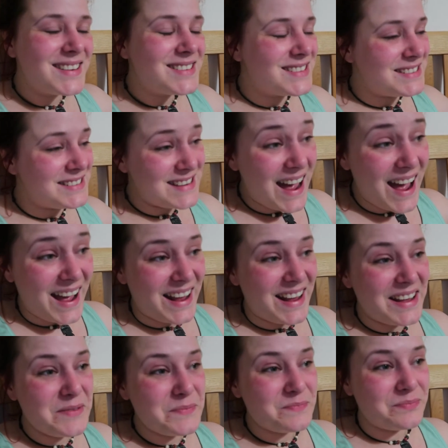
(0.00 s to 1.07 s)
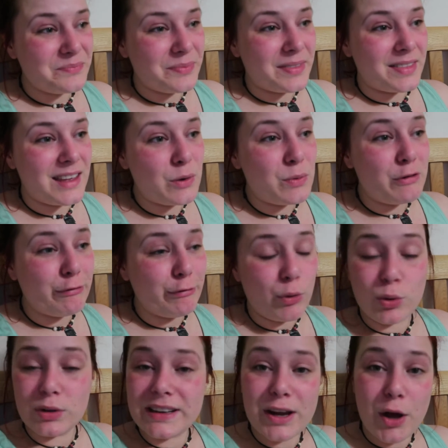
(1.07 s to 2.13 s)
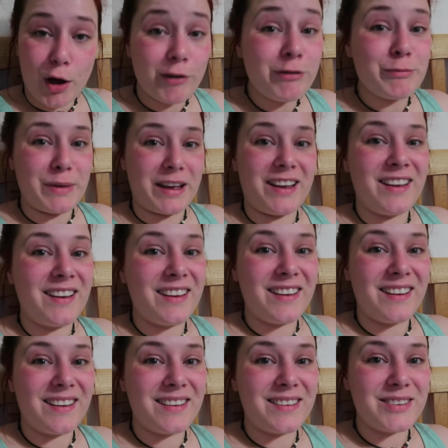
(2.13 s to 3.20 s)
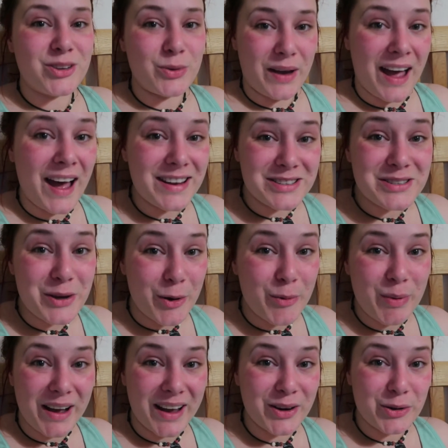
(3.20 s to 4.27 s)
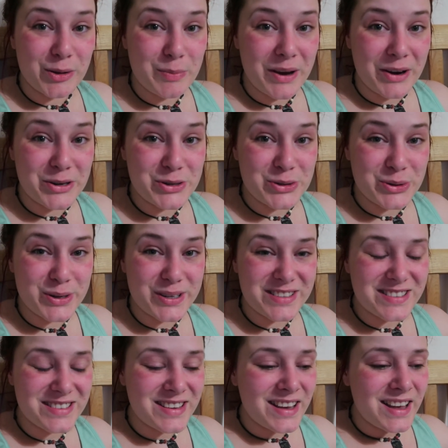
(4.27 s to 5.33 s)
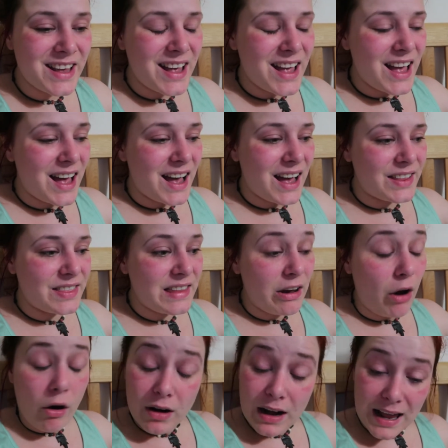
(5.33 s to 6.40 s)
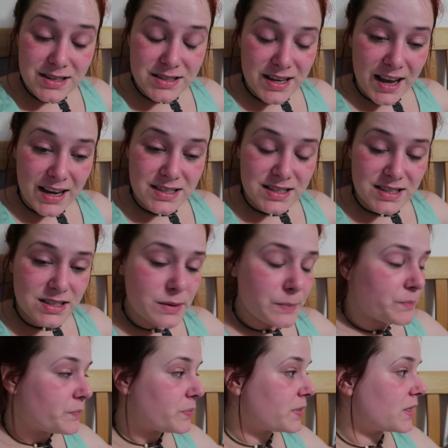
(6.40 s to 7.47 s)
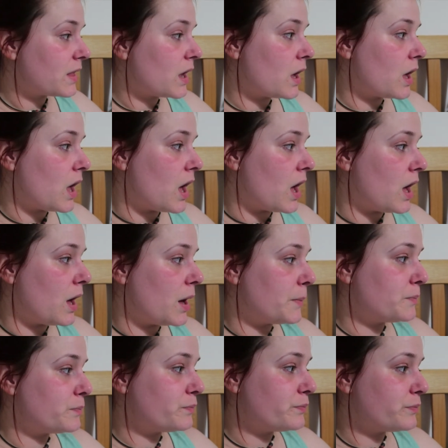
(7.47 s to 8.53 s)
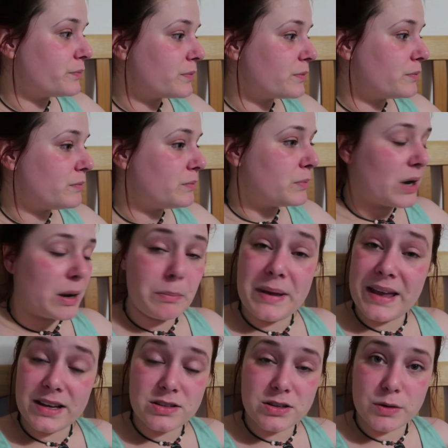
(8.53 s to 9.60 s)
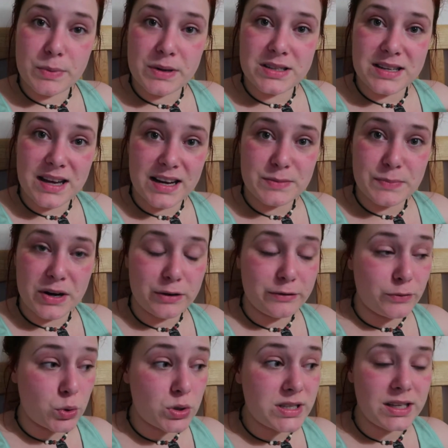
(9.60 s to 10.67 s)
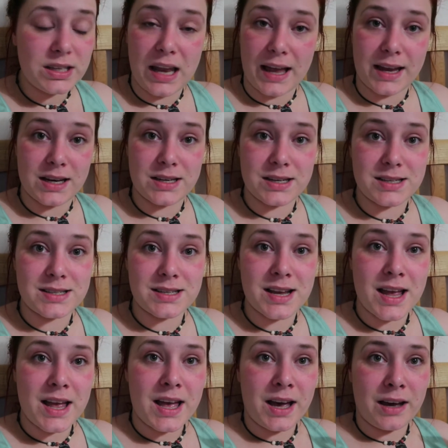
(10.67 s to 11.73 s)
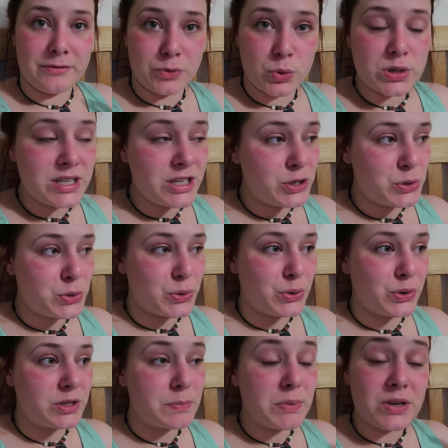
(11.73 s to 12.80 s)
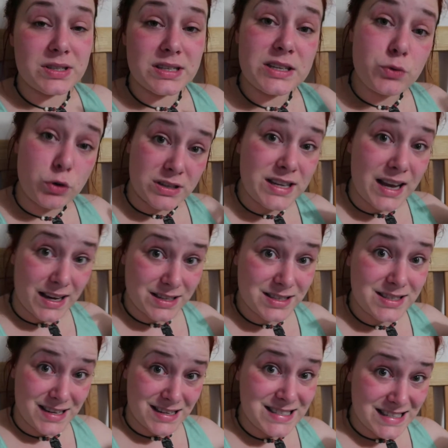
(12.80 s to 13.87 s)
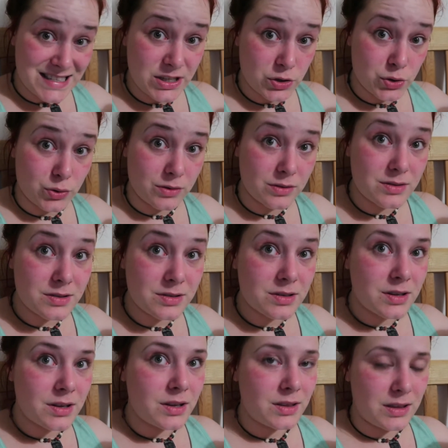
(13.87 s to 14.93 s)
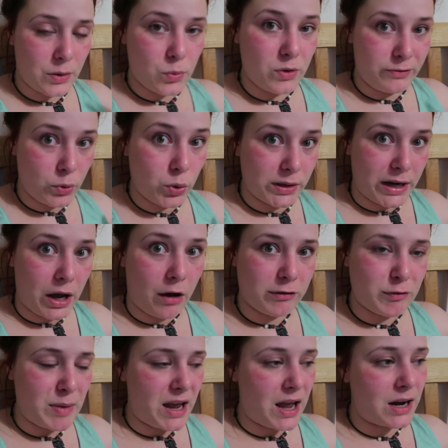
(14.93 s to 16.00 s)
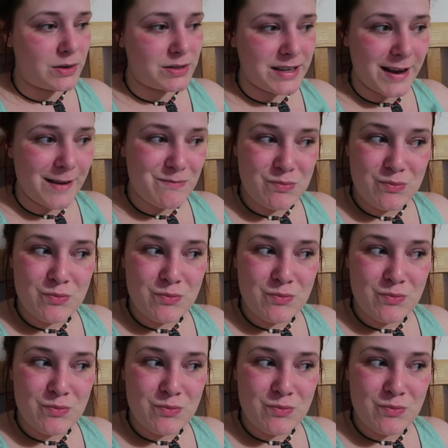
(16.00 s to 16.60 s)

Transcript: Today, they were falling off me. So I had to go buy another pair of shorts. And they are elasticated. But I picked up a size pair of 14 leggings and 14 shorts, because these were a size 16 shorts that were falling off me. And I was like,